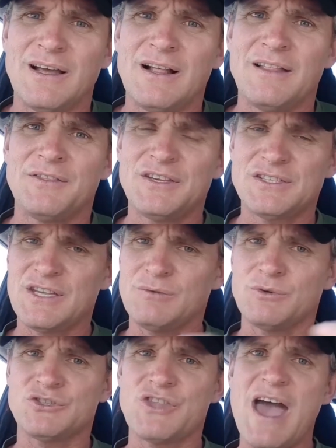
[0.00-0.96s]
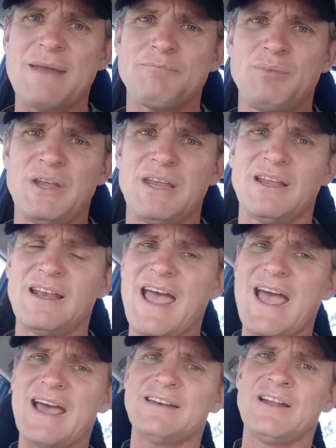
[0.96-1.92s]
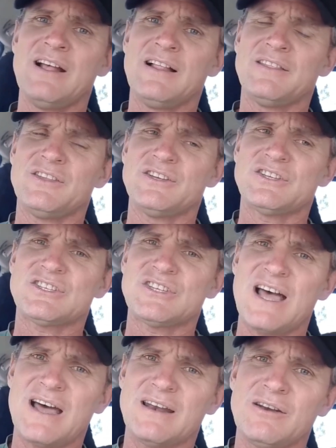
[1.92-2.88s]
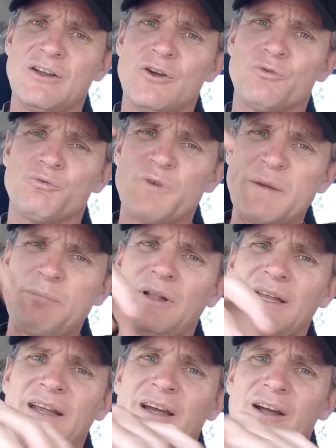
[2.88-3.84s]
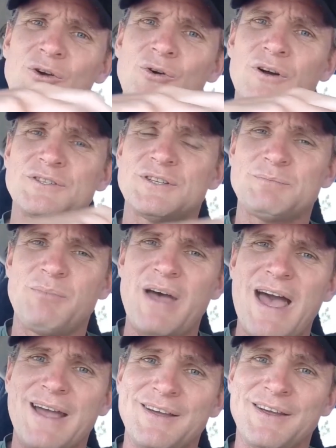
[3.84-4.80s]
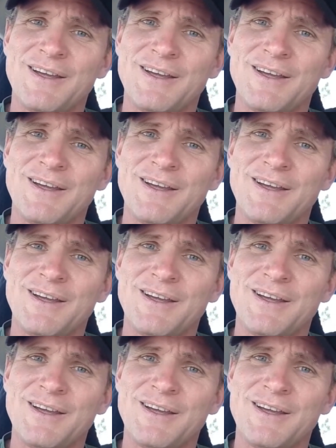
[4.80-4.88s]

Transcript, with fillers: This thing was that big, it had the sun rippling across its back.